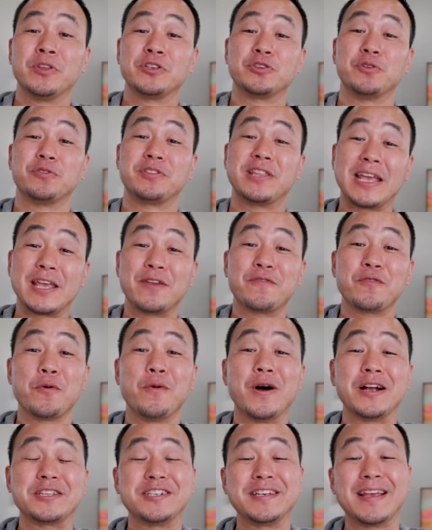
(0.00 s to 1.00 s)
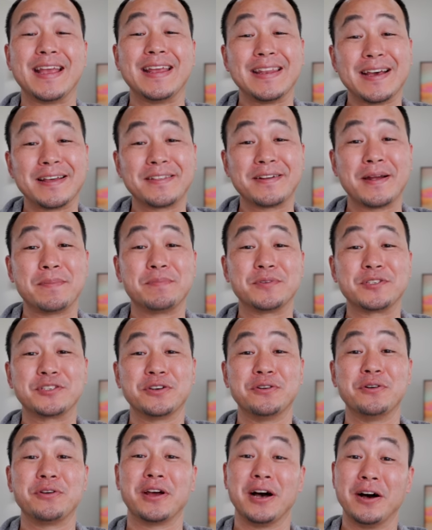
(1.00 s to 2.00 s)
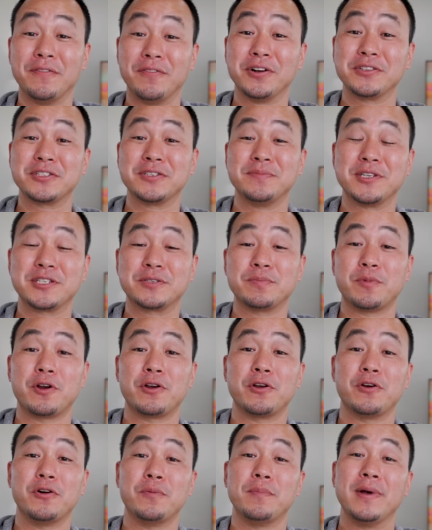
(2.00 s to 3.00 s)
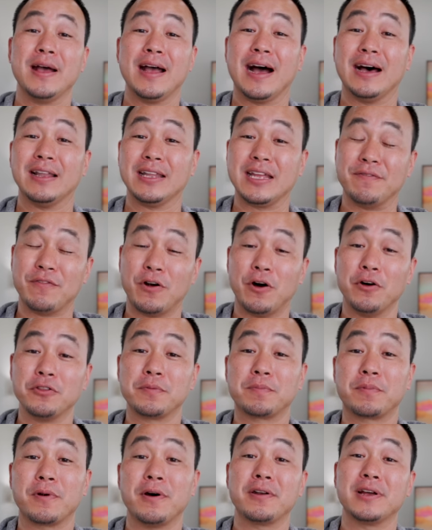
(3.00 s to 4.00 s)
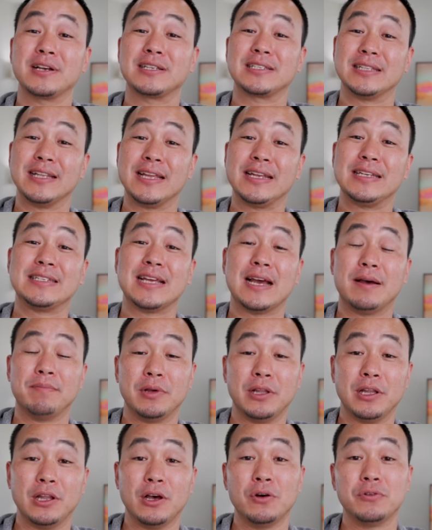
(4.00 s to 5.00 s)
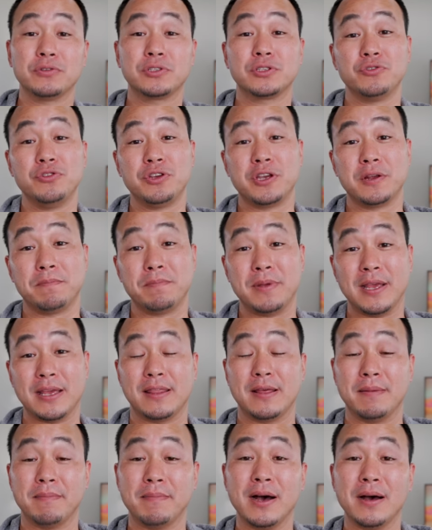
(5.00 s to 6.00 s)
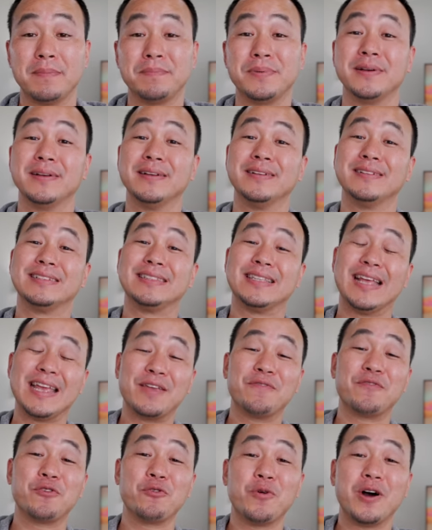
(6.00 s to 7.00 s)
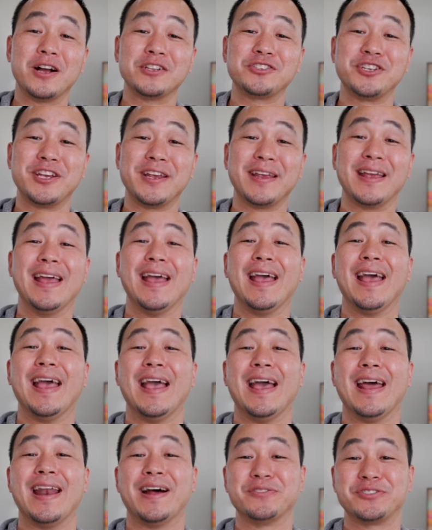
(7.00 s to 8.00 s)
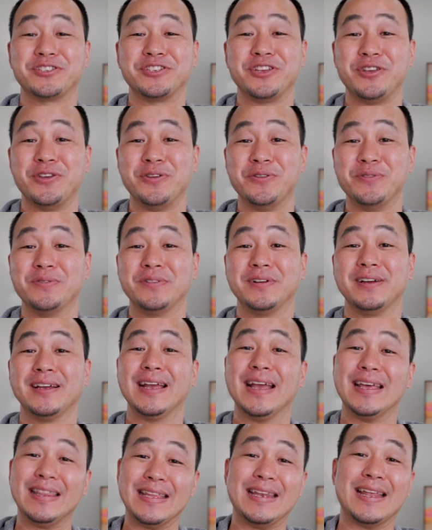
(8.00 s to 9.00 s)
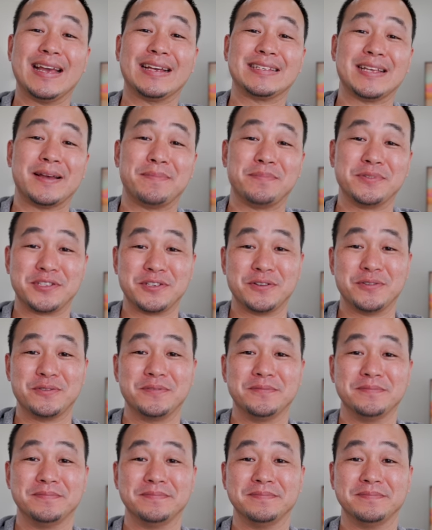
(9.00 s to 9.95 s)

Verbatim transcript: So thank you for watching another episode of Ultimate Smart Home. I'll leave all the products linked down below so you can pick them up. Thank you for watching, and I'll see you in the next episode.